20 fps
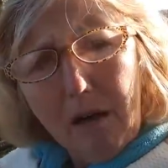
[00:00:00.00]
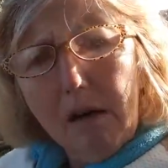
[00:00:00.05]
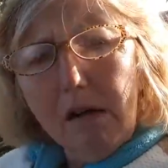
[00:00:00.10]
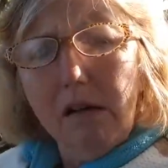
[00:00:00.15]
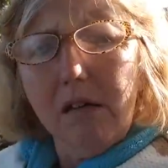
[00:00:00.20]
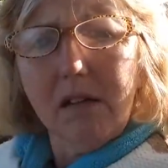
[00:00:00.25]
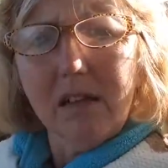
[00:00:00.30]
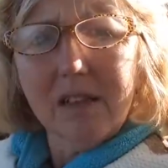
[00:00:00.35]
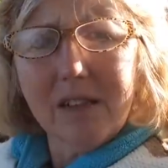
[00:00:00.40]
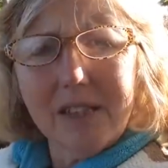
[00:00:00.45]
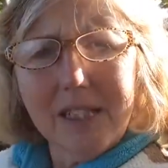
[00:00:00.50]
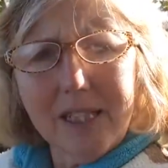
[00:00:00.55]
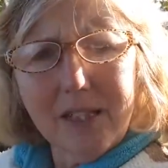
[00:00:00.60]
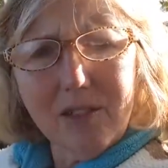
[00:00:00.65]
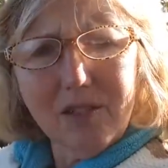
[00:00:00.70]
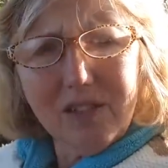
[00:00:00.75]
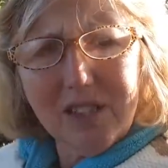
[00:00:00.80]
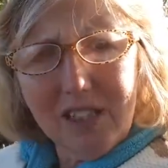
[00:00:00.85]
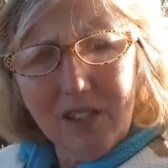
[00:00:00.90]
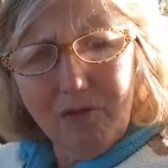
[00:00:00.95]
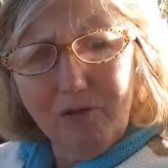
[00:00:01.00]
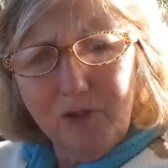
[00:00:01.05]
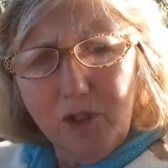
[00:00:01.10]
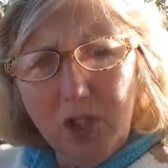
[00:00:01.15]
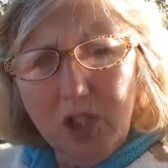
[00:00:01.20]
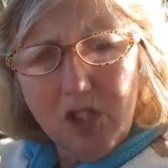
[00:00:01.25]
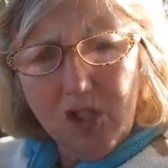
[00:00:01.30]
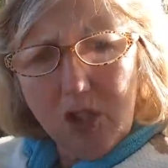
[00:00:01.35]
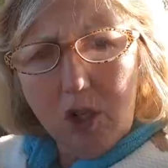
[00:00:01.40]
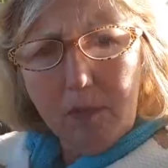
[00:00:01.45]
Oh, they're, they're
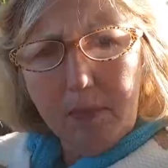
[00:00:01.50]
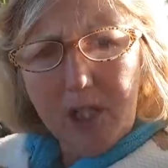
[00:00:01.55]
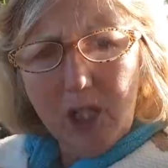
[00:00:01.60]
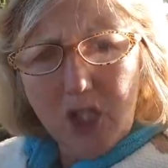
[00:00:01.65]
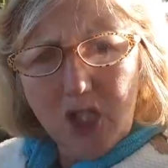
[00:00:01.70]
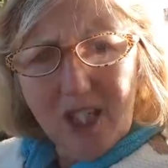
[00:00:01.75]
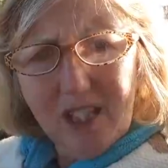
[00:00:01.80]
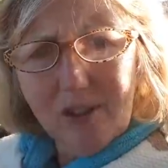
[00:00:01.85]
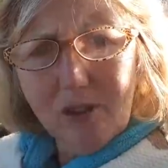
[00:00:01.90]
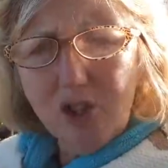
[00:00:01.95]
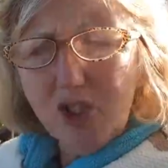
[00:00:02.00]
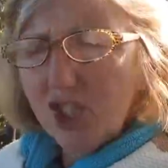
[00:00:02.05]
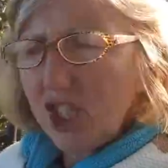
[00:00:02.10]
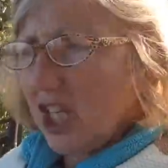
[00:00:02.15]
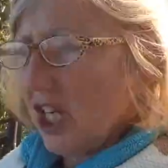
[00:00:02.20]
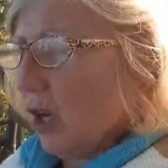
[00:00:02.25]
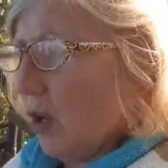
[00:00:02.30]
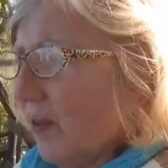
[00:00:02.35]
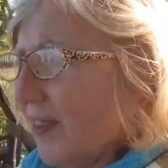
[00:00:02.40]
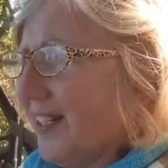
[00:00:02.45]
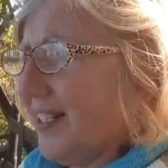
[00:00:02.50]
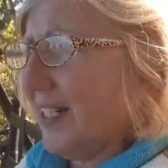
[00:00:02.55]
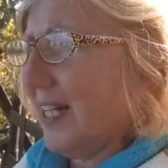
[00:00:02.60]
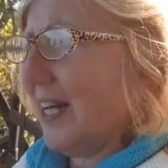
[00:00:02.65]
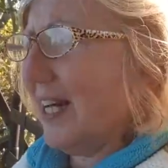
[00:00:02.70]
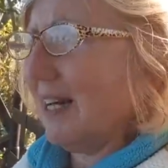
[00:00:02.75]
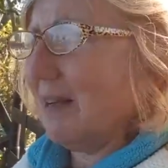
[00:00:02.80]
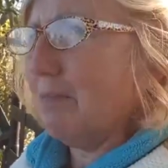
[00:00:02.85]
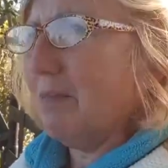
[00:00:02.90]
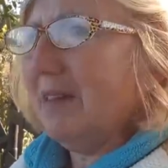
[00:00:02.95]
full of so much energy all the
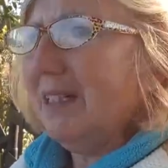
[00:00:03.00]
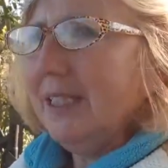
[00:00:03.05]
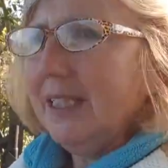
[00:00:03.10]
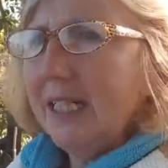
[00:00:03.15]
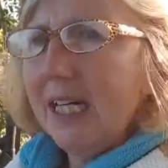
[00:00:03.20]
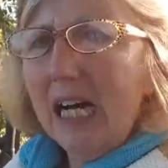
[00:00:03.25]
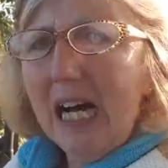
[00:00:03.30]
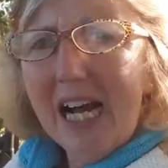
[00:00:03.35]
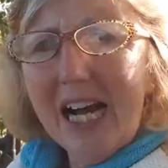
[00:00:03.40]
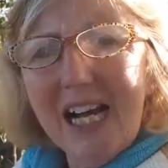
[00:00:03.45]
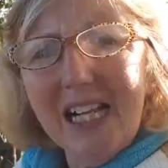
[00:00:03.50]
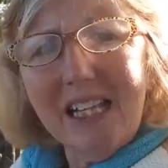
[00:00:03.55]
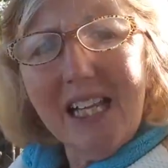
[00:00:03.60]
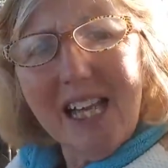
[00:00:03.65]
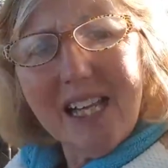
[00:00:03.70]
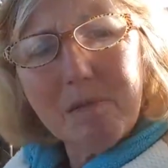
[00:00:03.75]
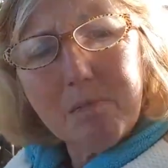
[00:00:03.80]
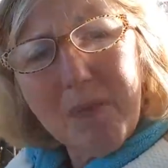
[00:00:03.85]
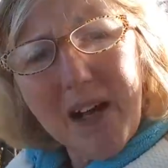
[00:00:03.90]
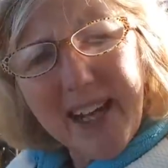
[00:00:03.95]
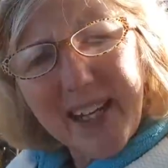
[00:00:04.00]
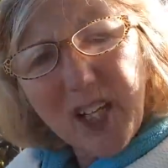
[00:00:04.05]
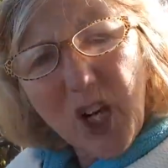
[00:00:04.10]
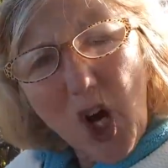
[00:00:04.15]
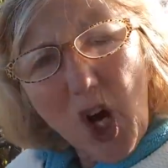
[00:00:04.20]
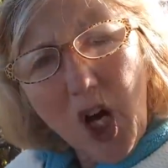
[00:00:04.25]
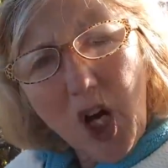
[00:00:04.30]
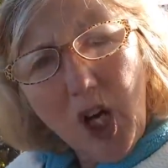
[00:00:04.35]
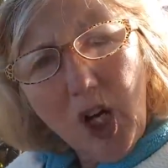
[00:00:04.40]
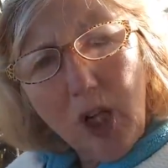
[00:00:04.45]
time. I like my
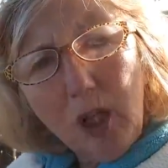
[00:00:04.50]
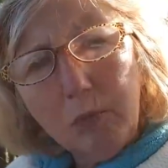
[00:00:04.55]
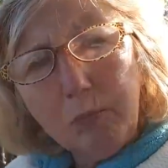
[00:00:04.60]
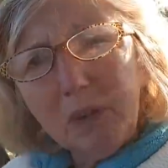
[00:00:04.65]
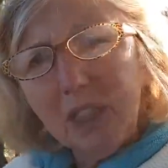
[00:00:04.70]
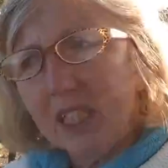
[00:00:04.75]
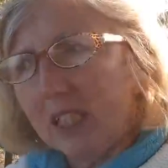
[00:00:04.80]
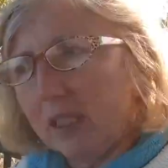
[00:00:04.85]
calm